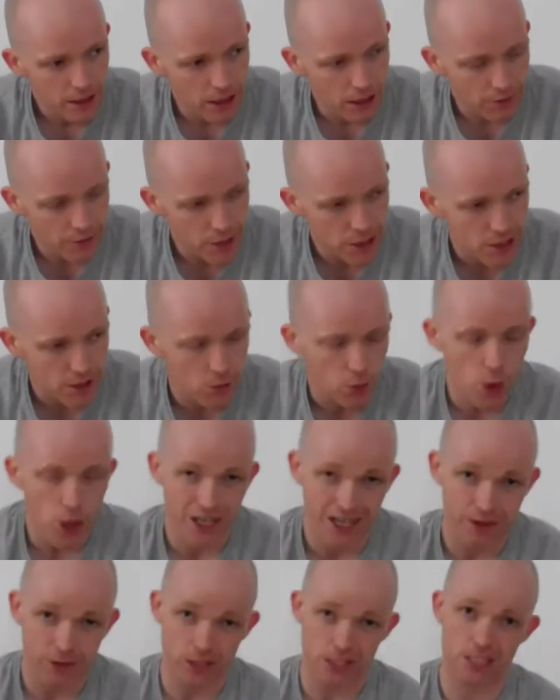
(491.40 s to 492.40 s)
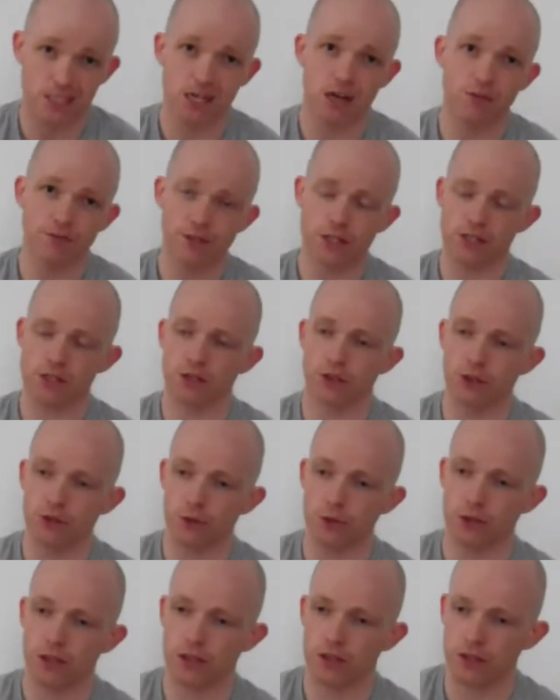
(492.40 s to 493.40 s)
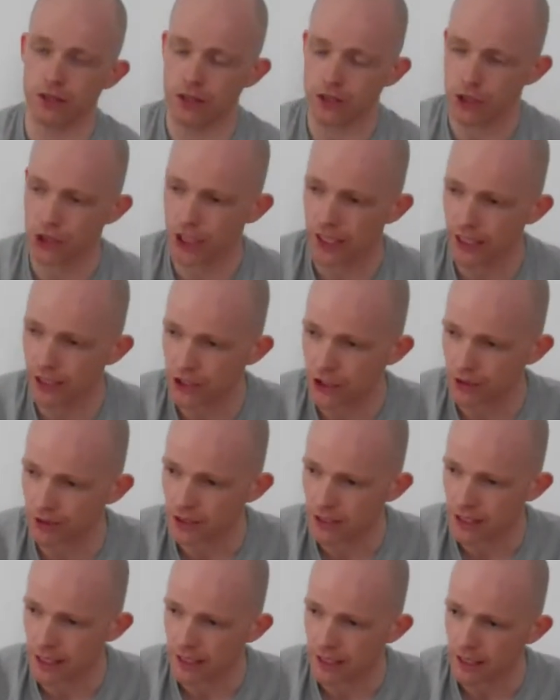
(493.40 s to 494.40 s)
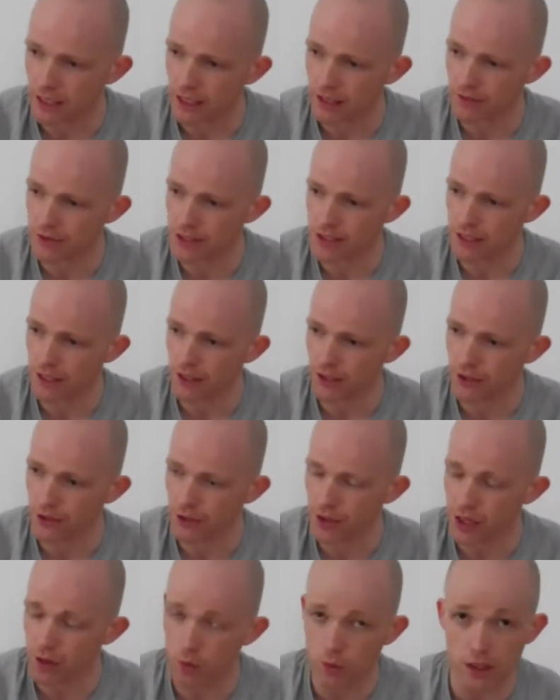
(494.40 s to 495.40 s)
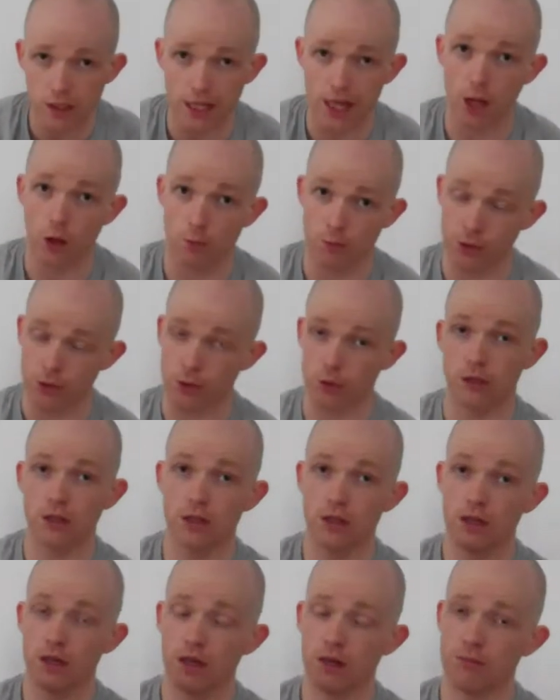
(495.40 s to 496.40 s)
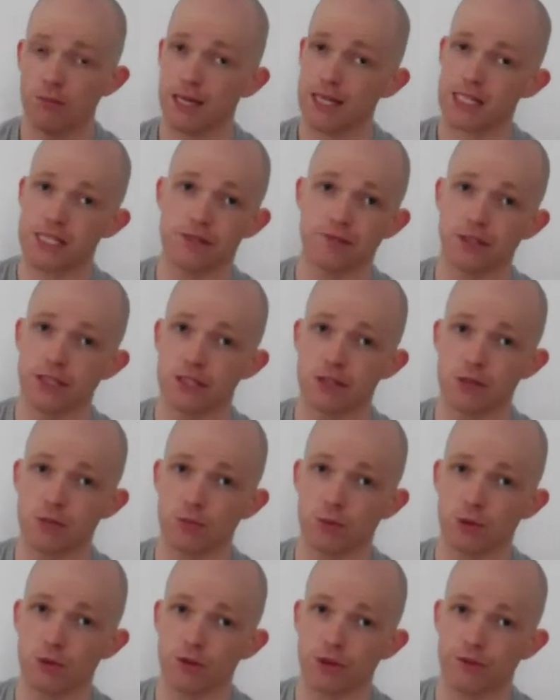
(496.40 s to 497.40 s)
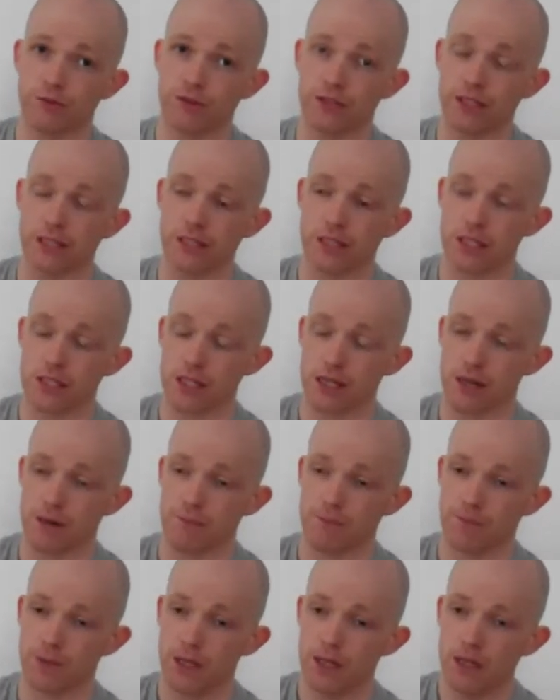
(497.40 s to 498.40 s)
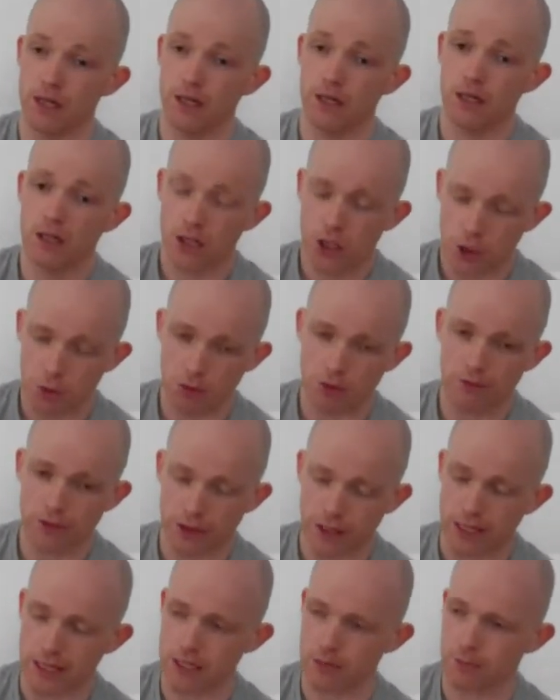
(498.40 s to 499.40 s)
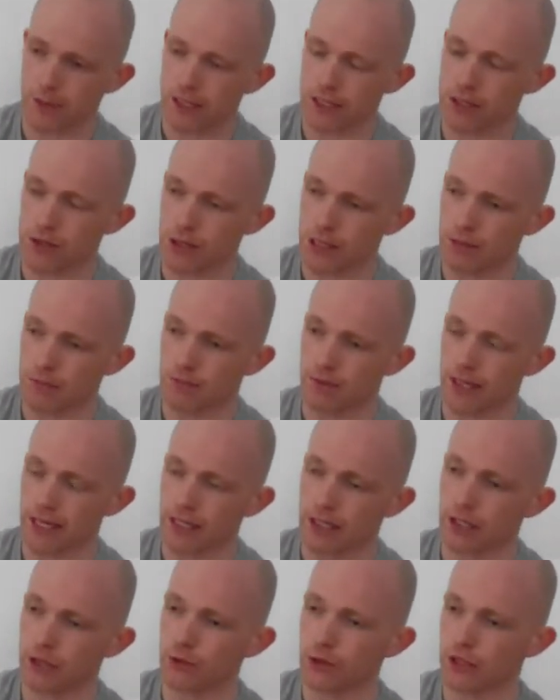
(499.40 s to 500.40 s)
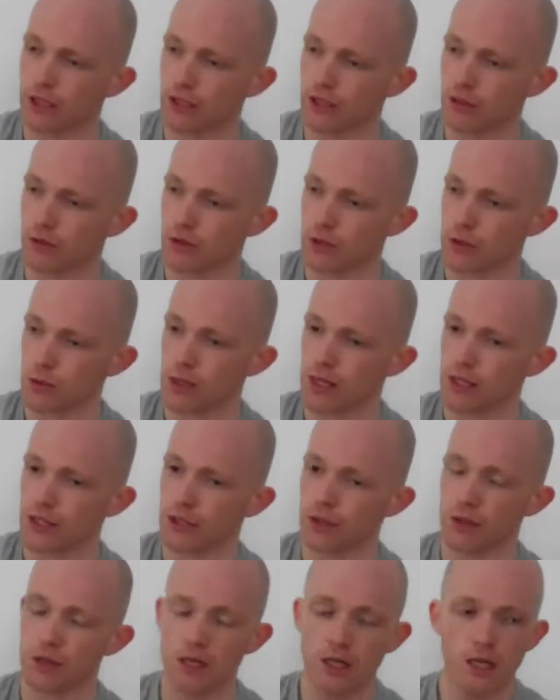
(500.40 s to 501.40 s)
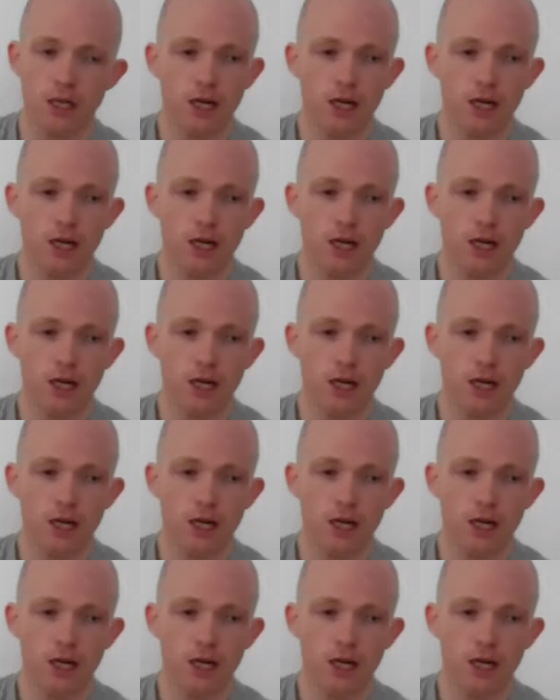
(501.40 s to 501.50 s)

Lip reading: Obviously the workout itself isn't going to change your entire lifestyle. You know, that will help you massively to improve your fitness. Couple of other aspects you can include in it though as well, you know.